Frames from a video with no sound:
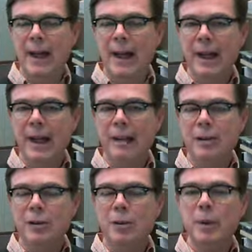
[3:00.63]
a
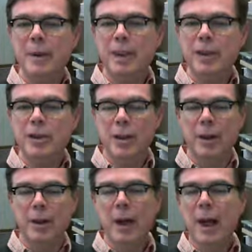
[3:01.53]

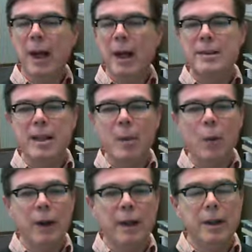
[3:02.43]
traditioner,
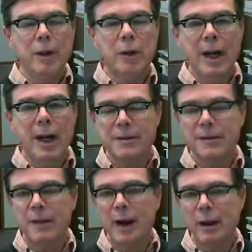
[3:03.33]
someone who has
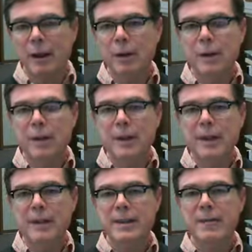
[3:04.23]
followed
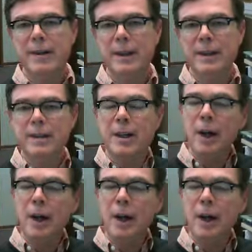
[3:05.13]
these events,